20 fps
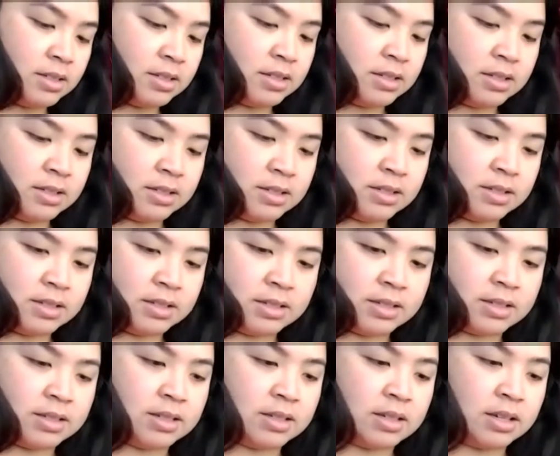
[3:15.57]
I'm
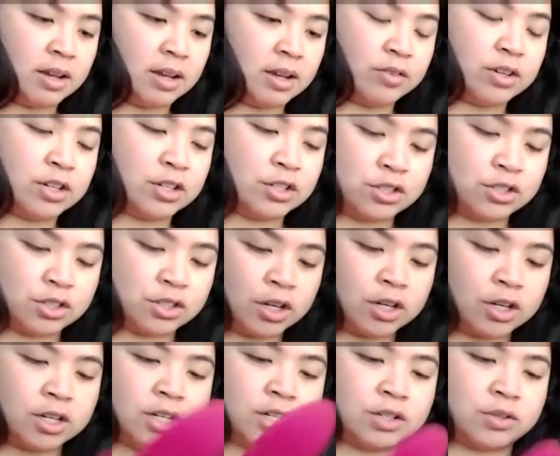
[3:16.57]
gonna
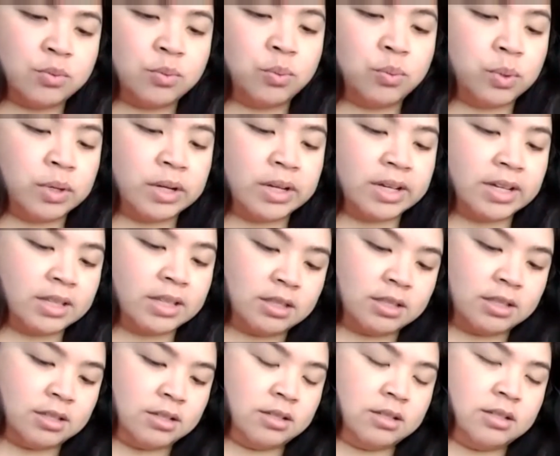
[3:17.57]
start with
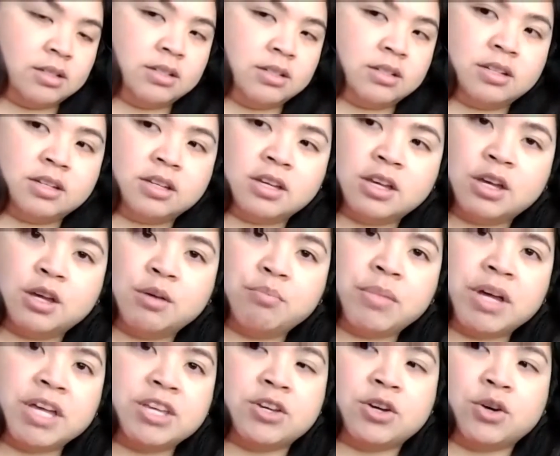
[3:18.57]

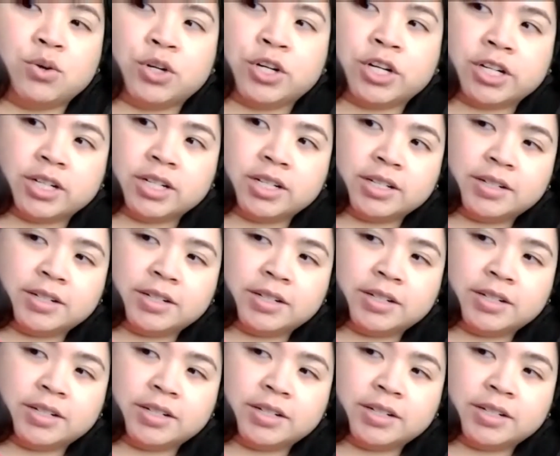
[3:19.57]
my yogurt.